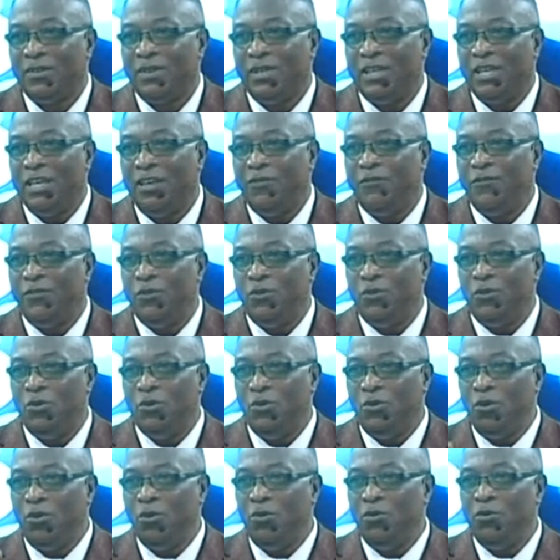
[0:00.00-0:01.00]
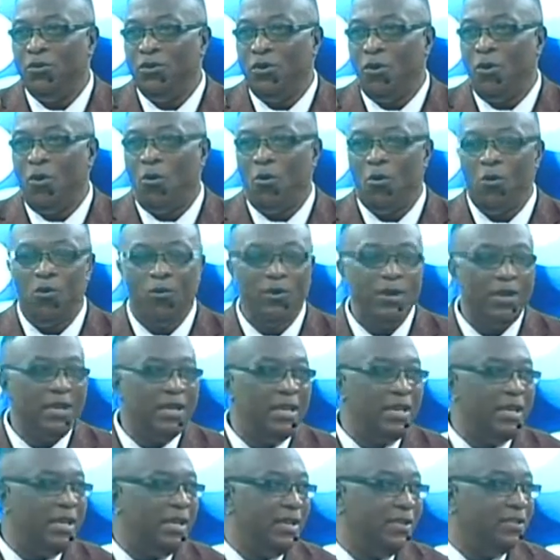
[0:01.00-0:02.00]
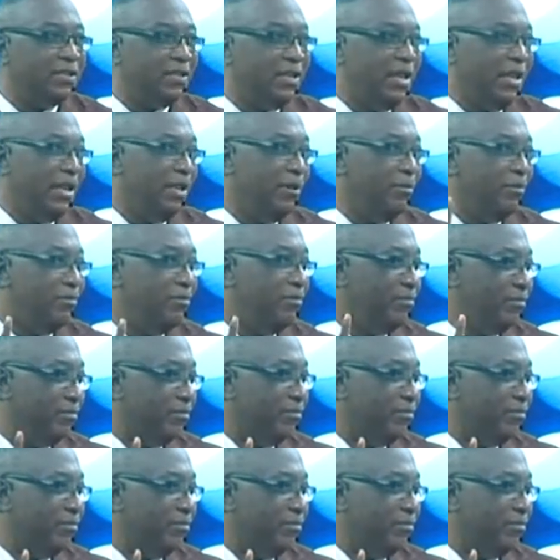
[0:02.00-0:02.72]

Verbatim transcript: if you know his name,